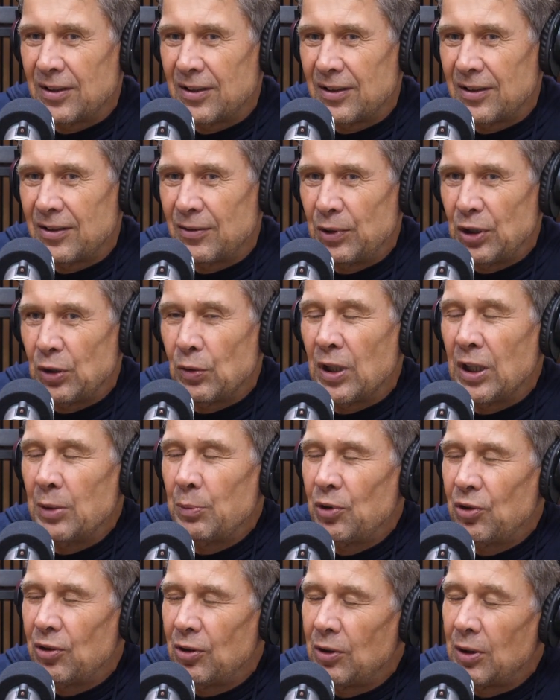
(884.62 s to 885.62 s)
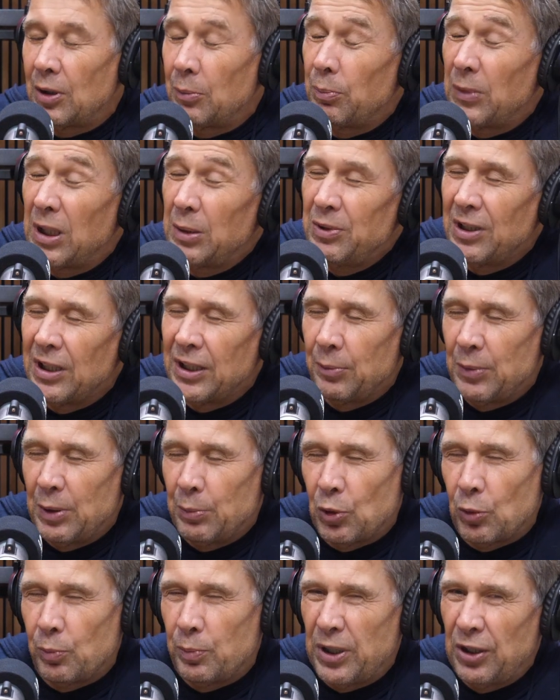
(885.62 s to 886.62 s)
requirements. They're maybe a little bit
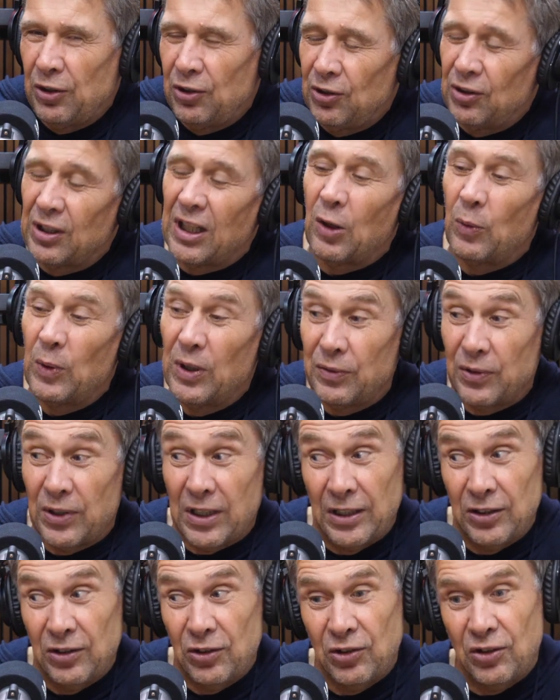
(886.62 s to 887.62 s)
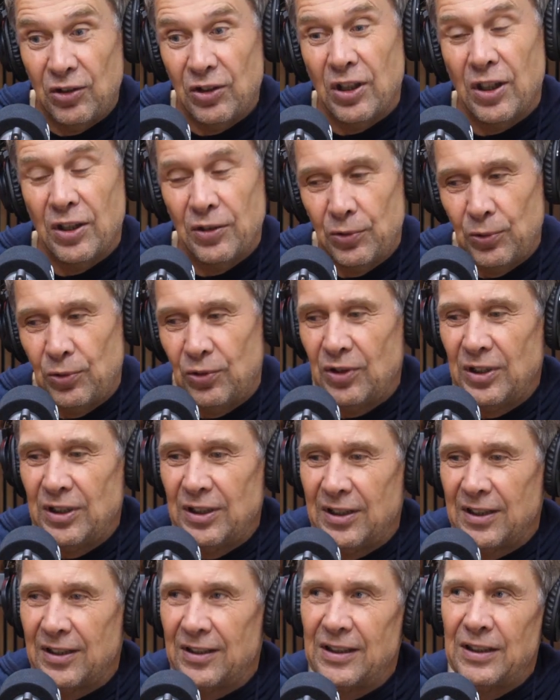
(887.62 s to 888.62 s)
more patient. However, I start to see
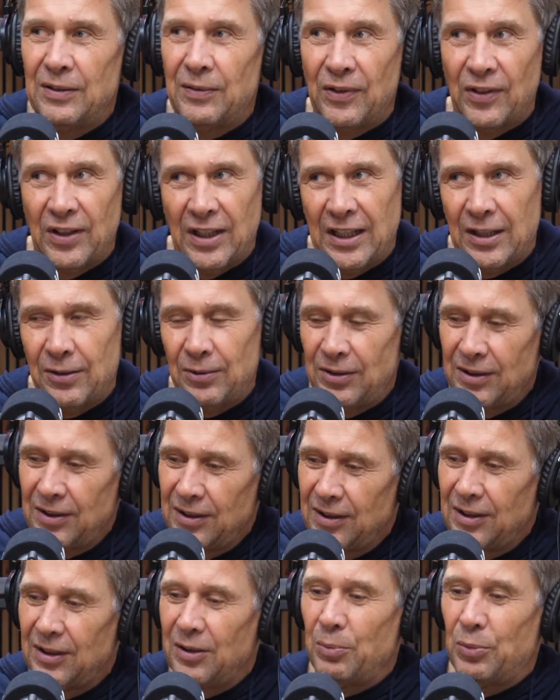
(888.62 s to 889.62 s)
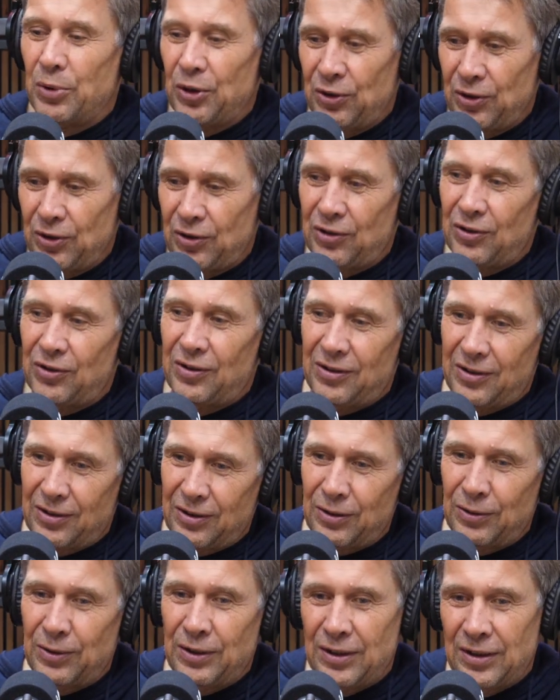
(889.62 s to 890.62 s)
that even there, budgets
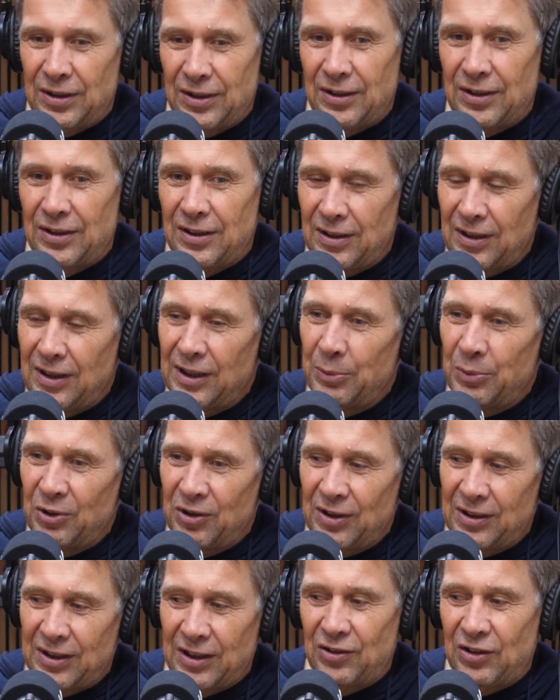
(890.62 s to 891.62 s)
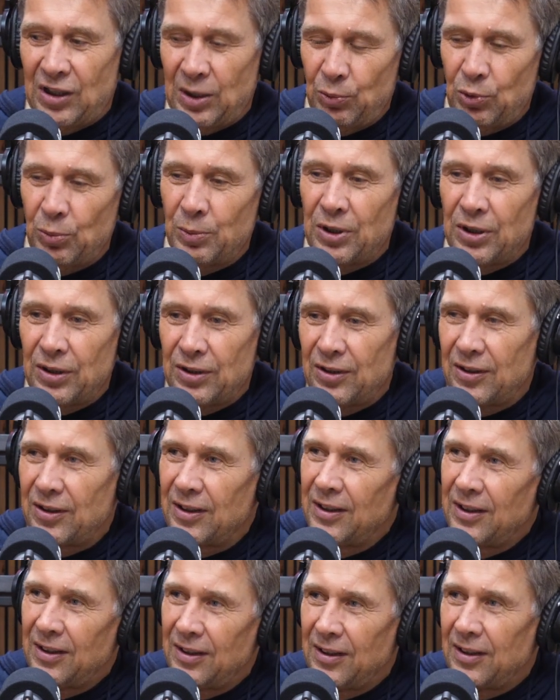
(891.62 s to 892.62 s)
are limited and time to market.
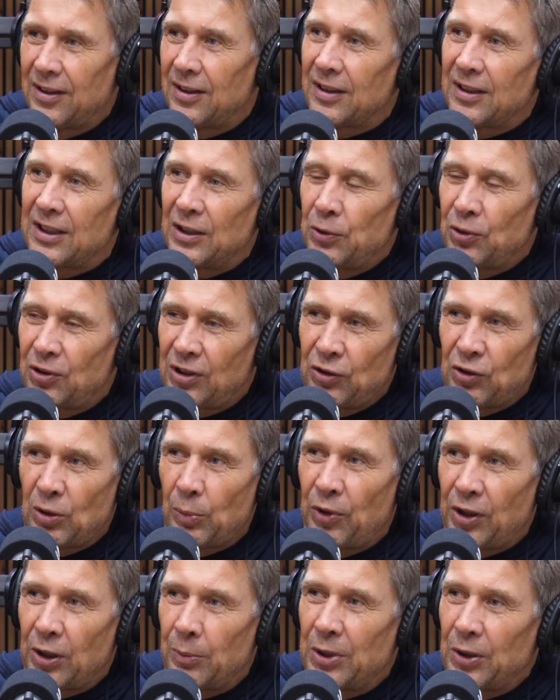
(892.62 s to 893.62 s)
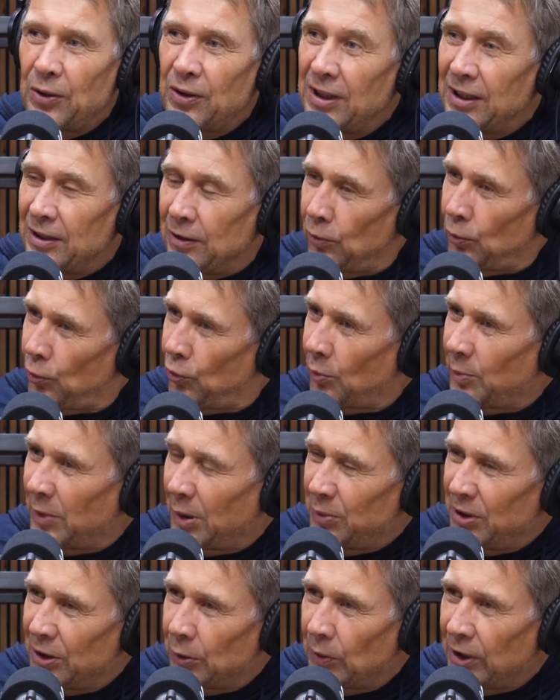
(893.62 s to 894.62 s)
Can you say something about that? And also
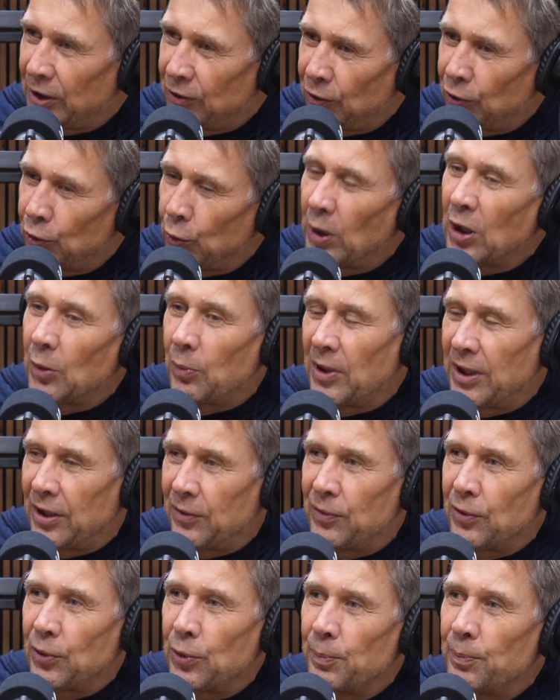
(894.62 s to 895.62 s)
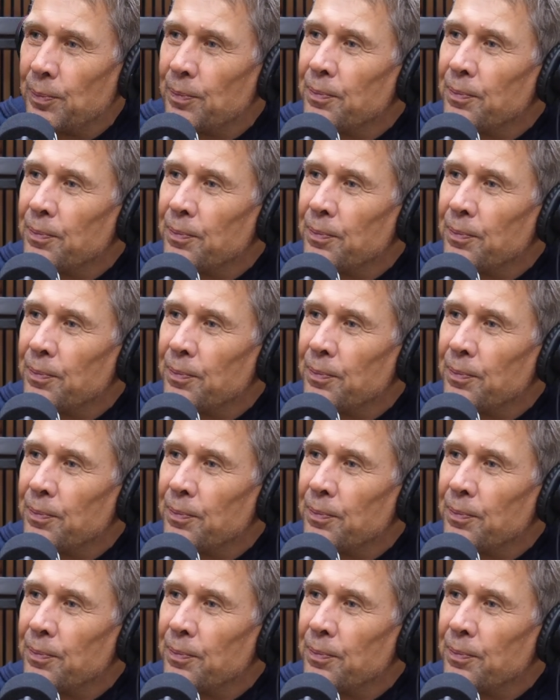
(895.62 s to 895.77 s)
maybe in relation to our platform?